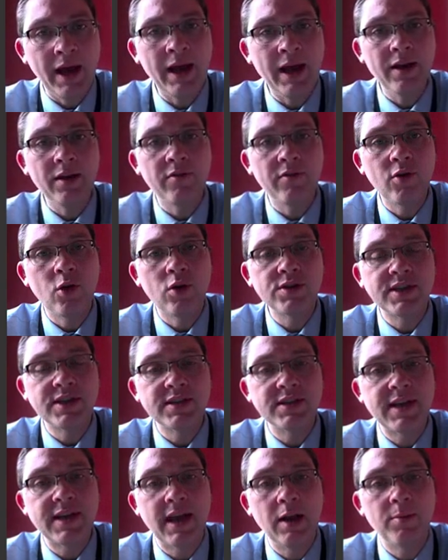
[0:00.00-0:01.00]
And of course,
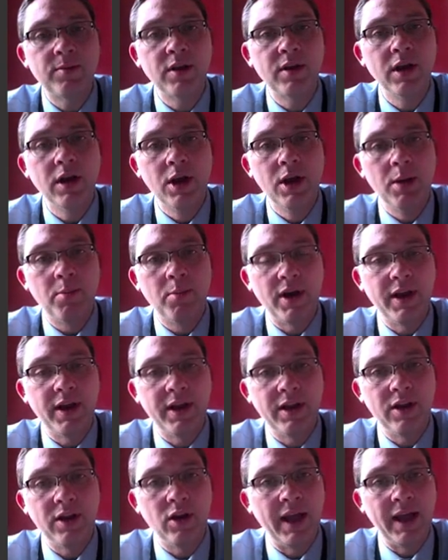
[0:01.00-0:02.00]
this is helped
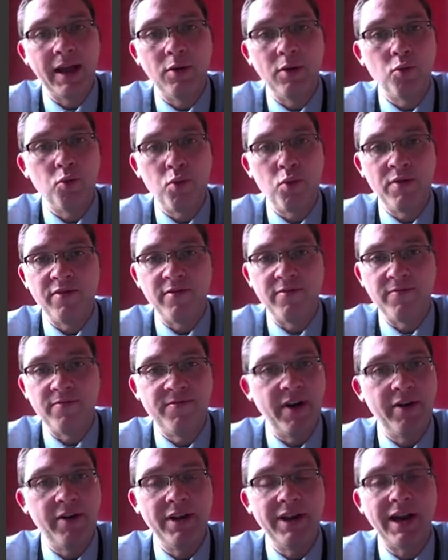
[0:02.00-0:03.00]
by, we have a
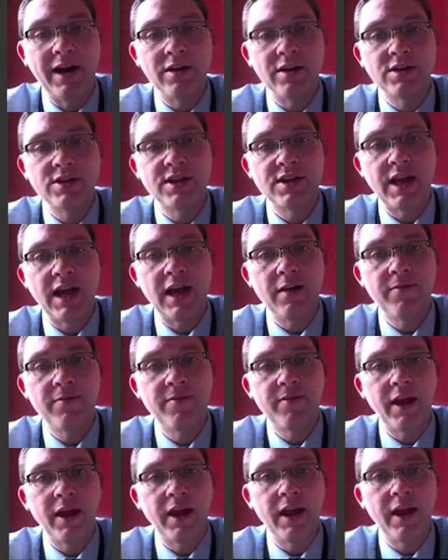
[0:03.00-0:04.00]
very large
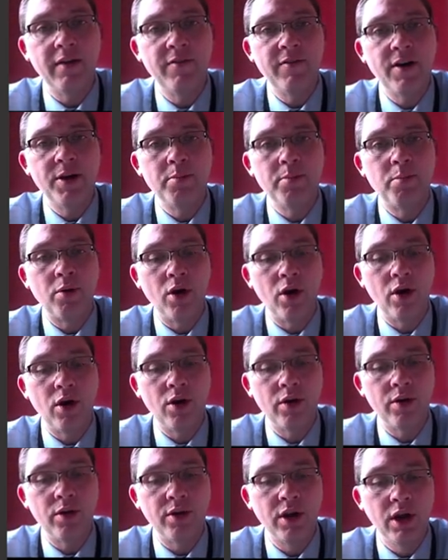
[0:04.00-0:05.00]
staff, very
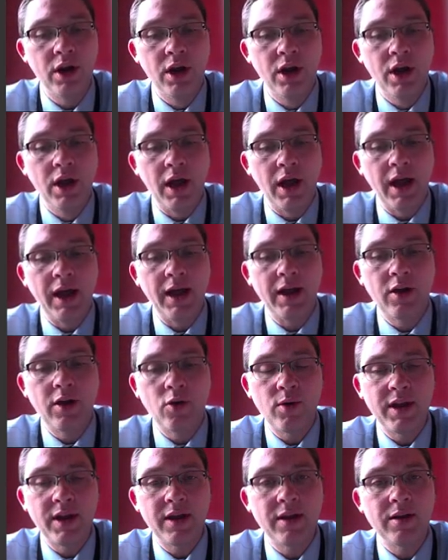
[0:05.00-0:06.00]
broad
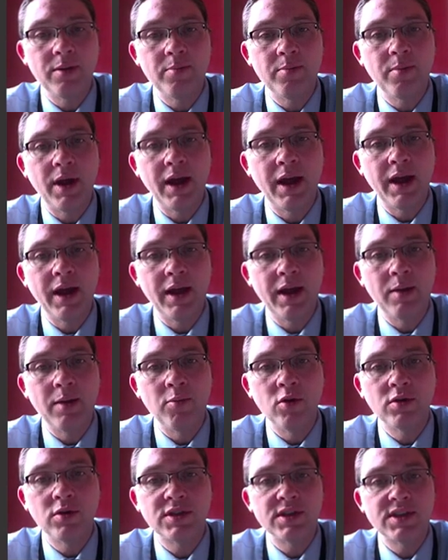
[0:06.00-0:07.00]
curriculum
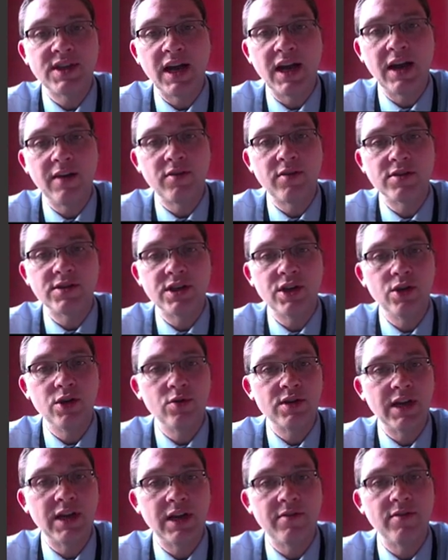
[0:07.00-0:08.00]
amongst the staff. There's a
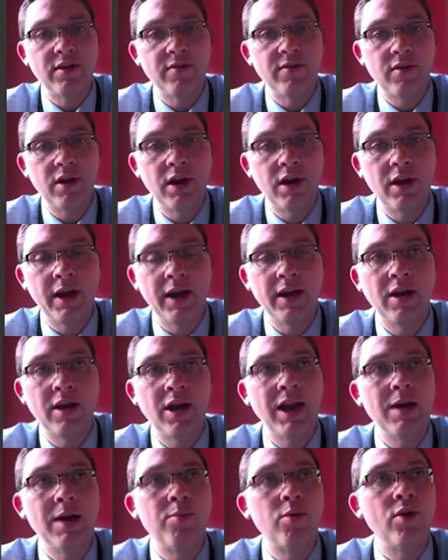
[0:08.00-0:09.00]
huge level of
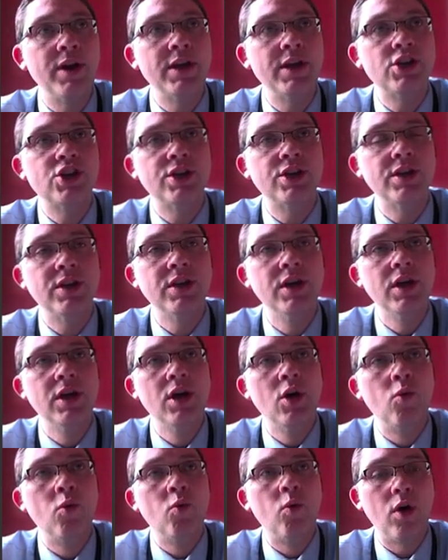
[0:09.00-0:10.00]
collaboration,
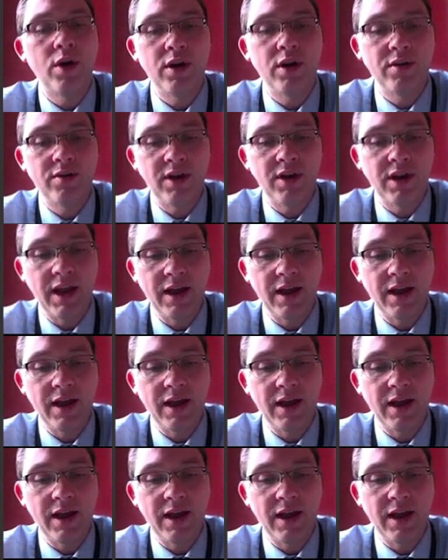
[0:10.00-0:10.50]
working